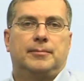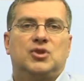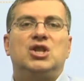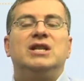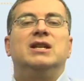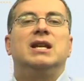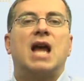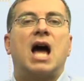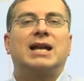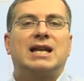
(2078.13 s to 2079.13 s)
She did
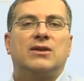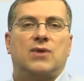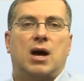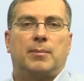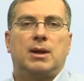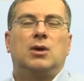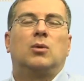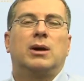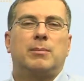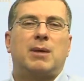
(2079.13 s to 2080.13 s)
not give up.
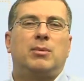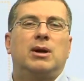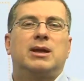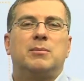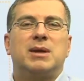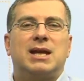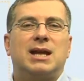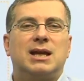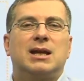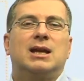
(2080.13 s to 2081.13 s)
Remember at the
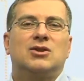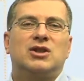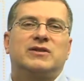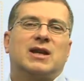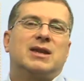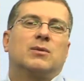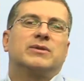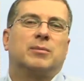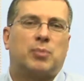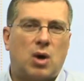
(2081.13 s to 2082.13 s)
beginning, she said there
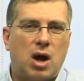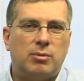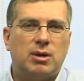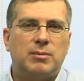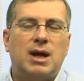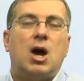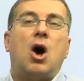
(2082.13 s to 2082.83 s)
was a problem.